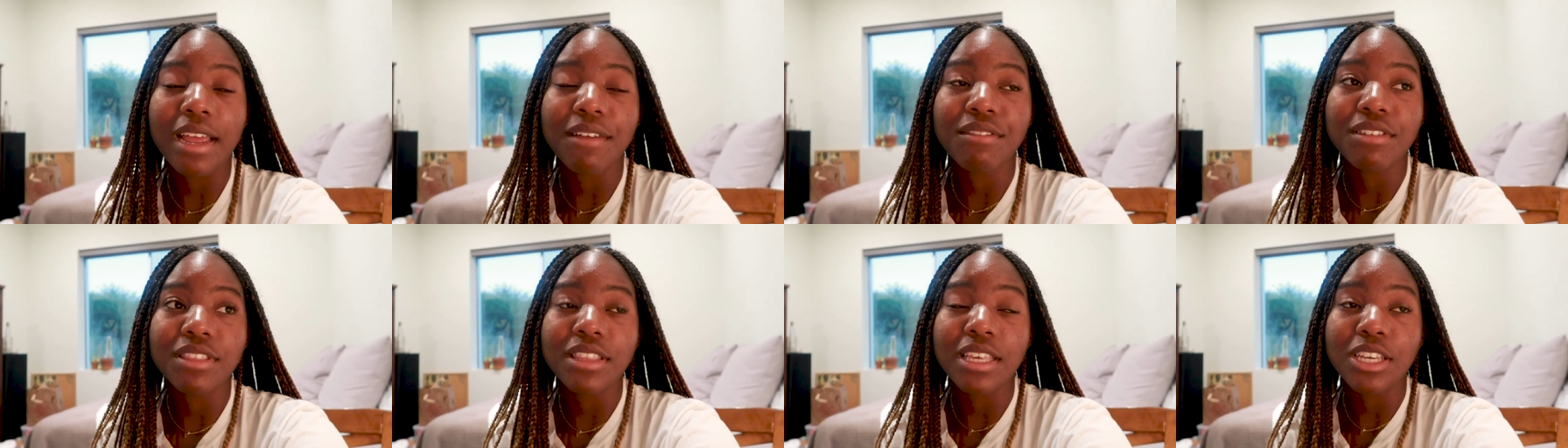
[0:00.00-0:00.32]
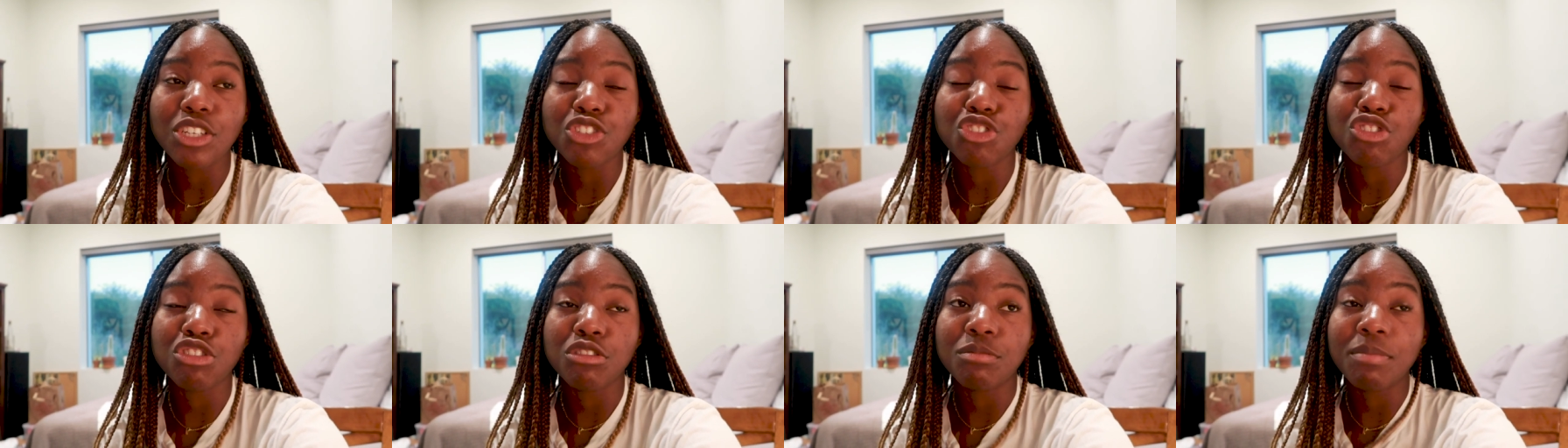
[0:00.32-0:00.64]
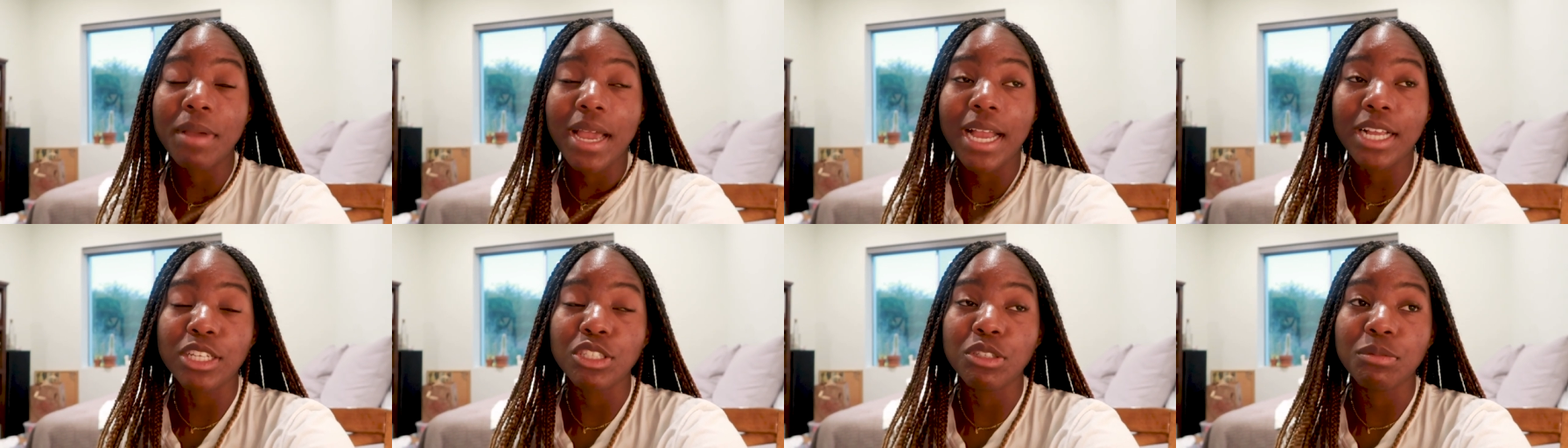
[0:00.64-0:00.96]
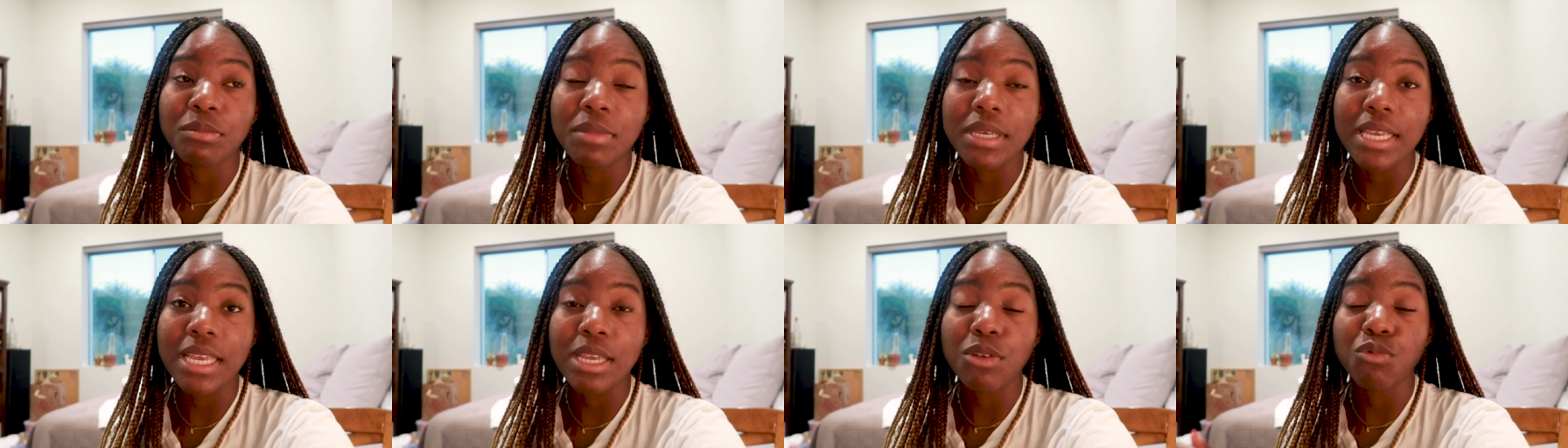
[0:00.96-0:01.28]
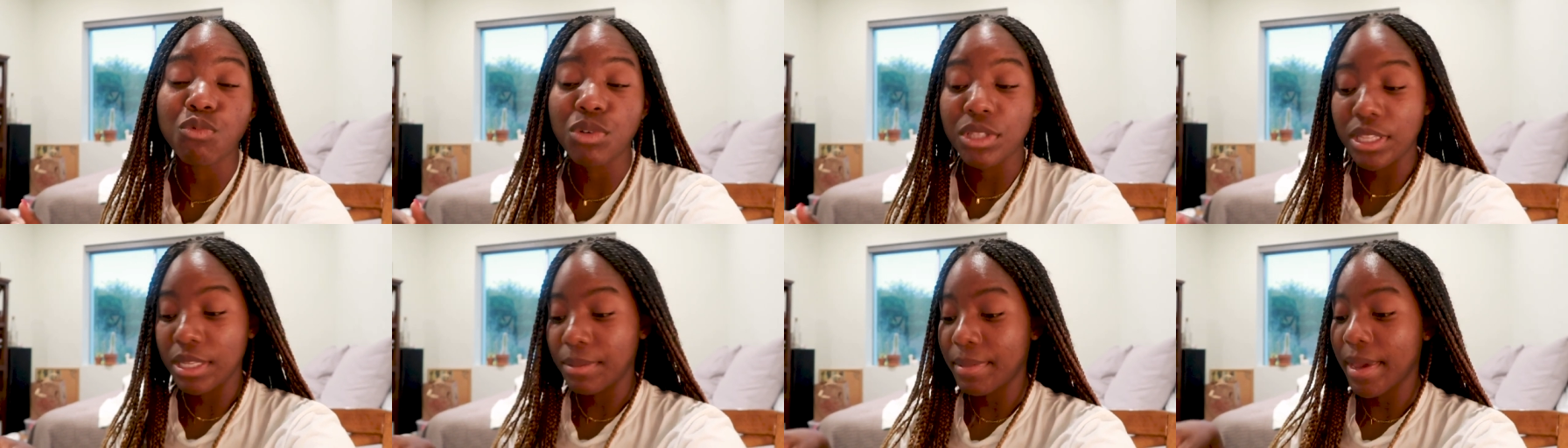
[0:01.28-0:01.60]
Everything's just back to
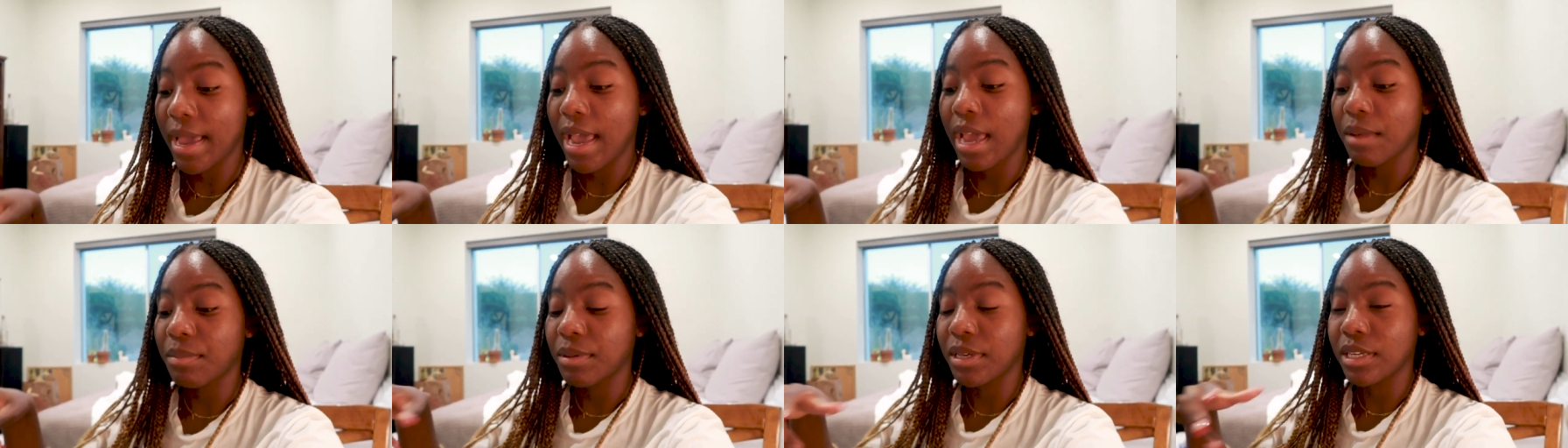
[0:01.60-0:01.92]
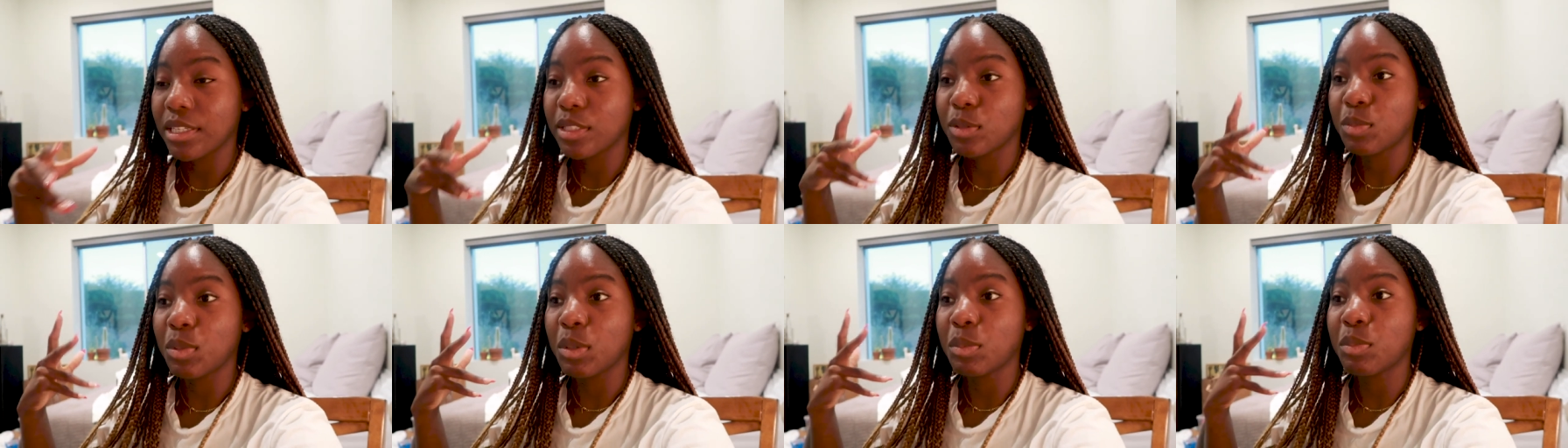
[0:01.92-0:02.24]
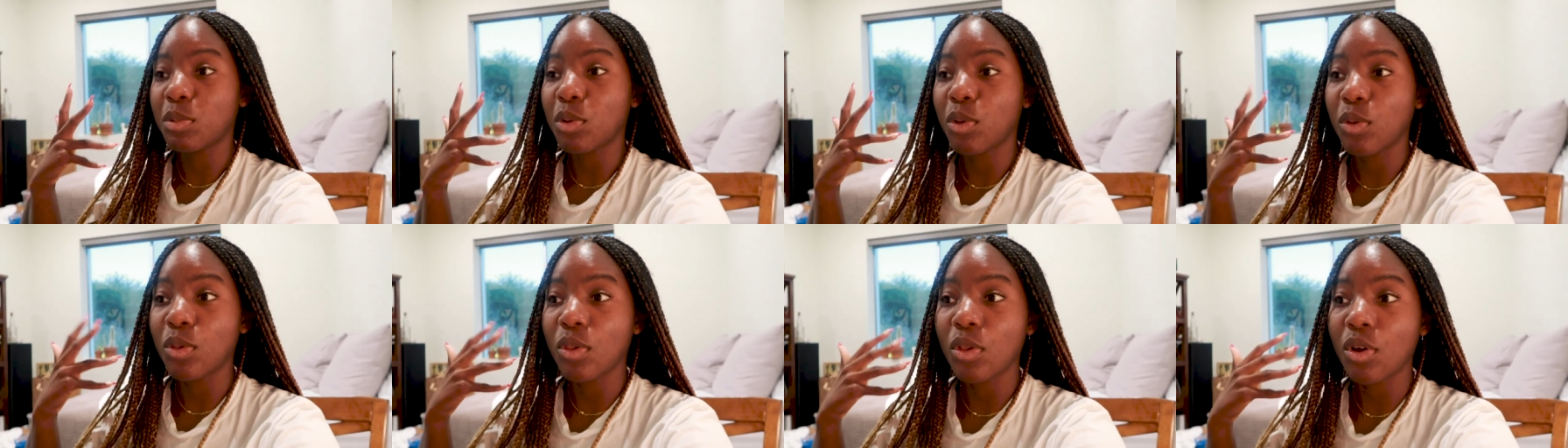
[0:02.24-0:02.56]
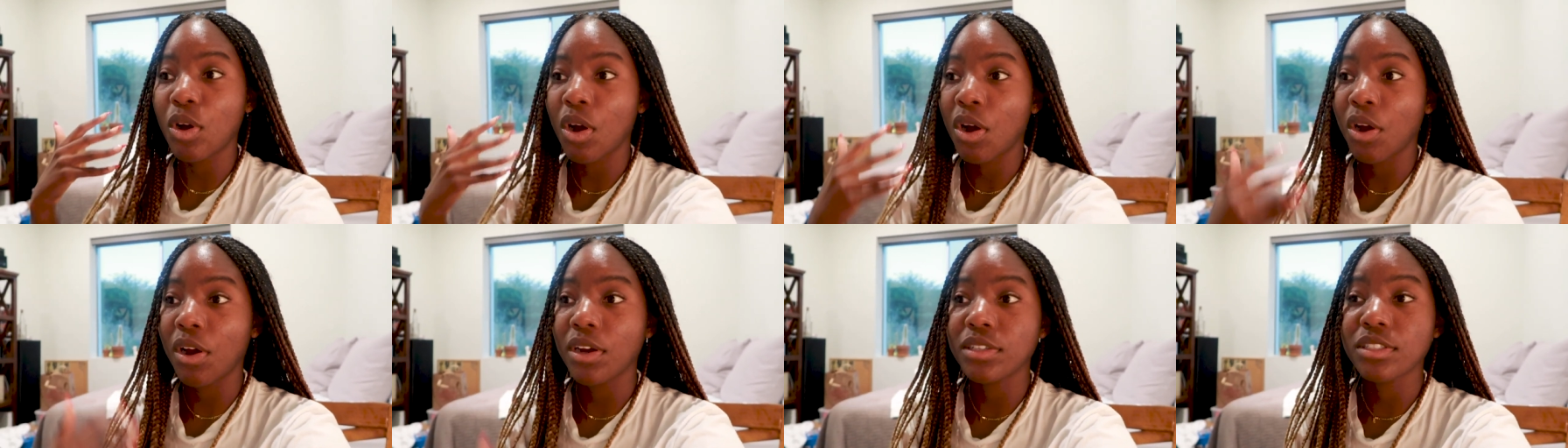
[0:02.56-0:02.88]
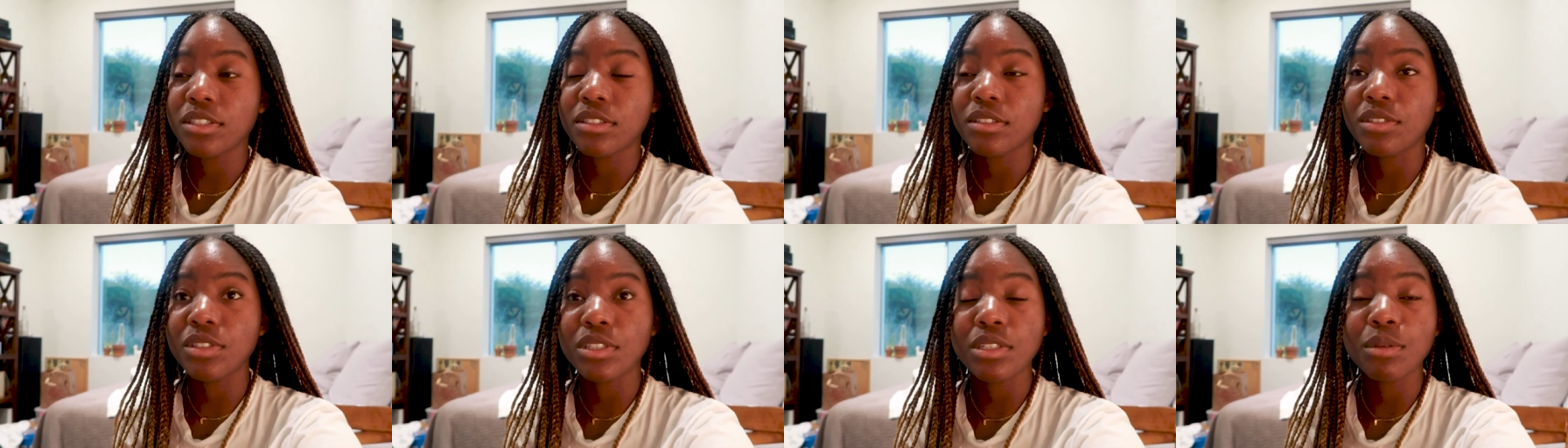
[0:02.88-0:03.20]
being really bad because people are,
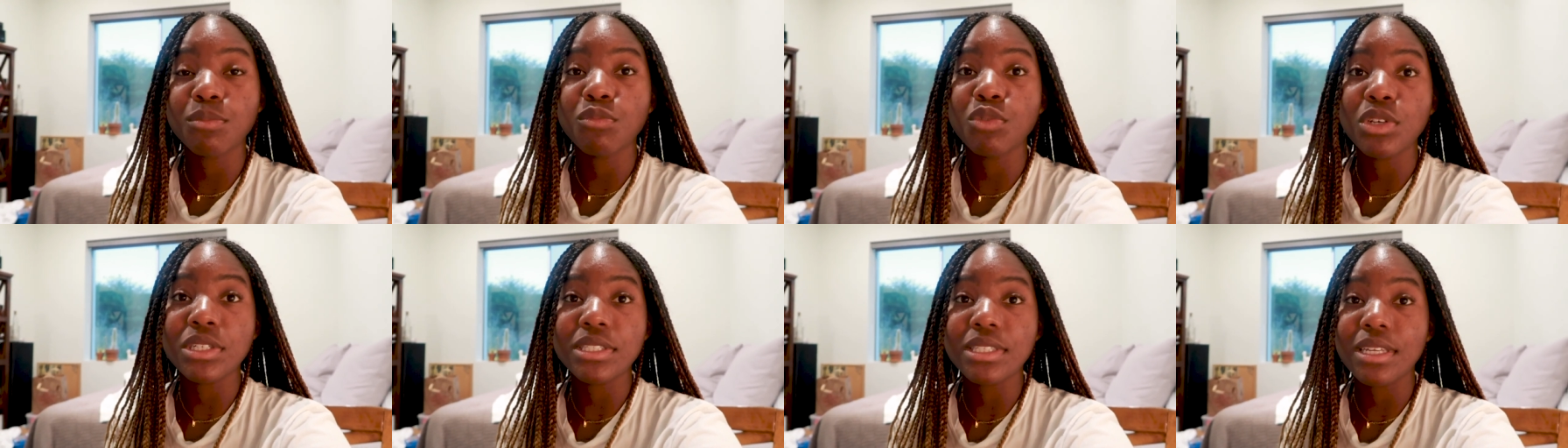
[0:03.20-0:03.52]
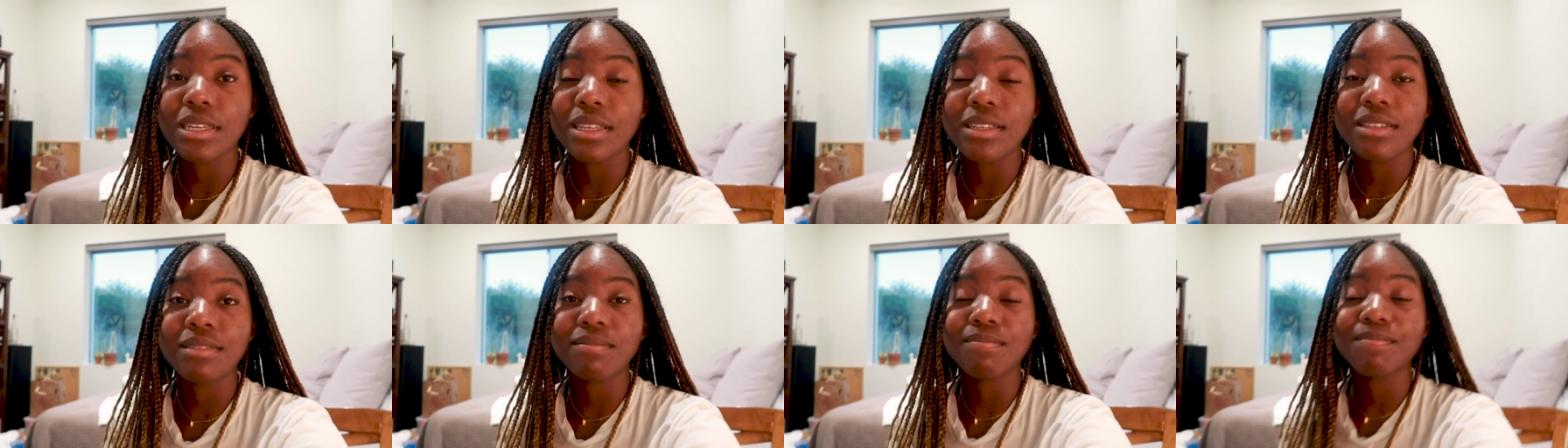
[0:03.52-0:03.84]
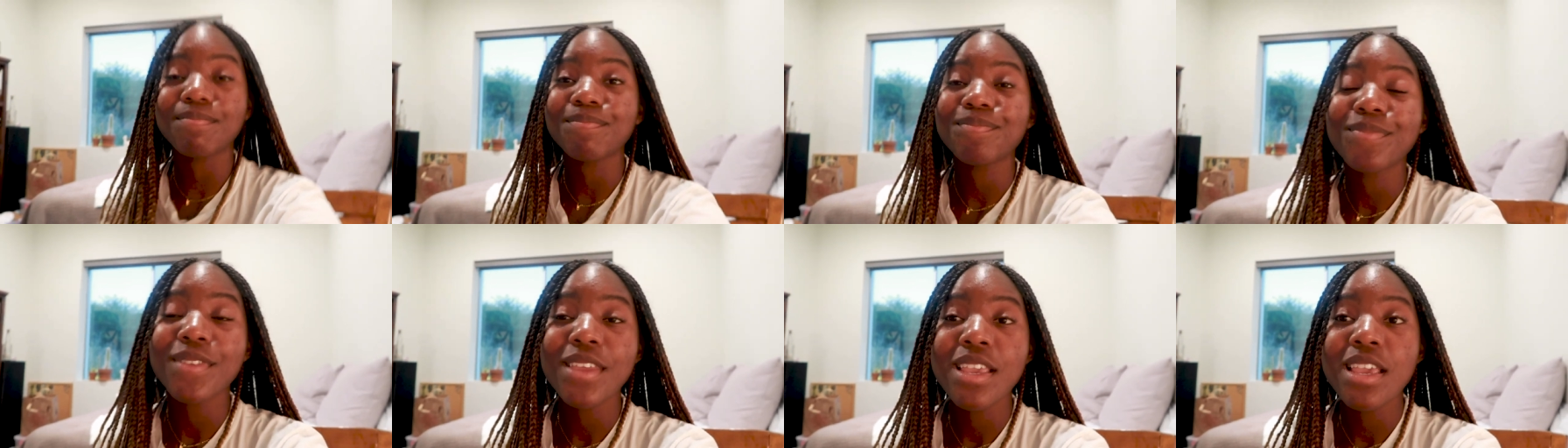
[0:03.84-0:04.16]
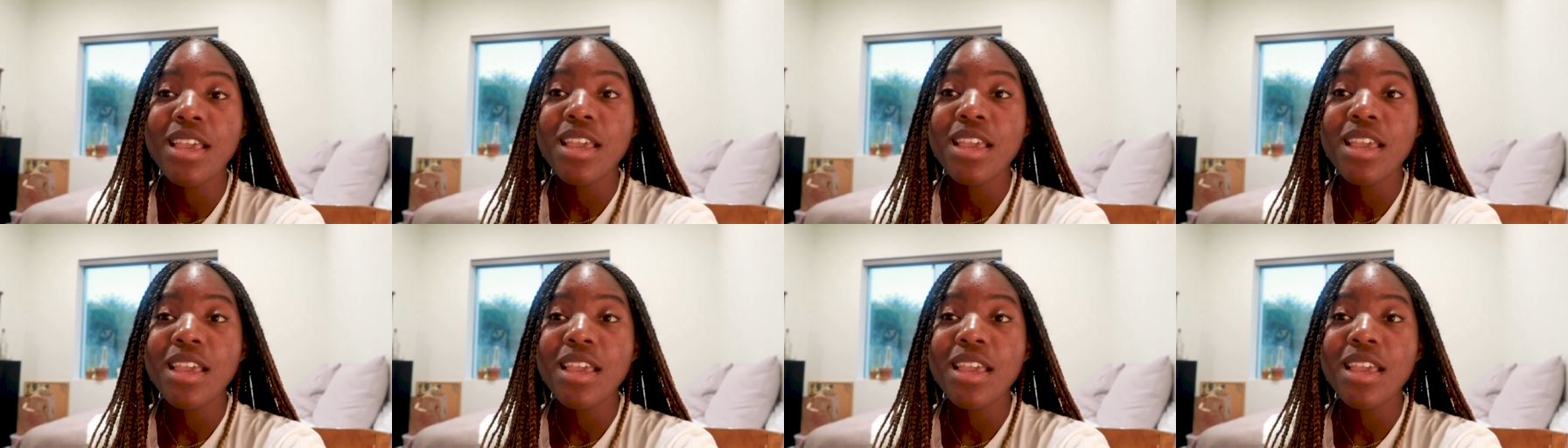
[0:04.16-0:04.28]
for some reason,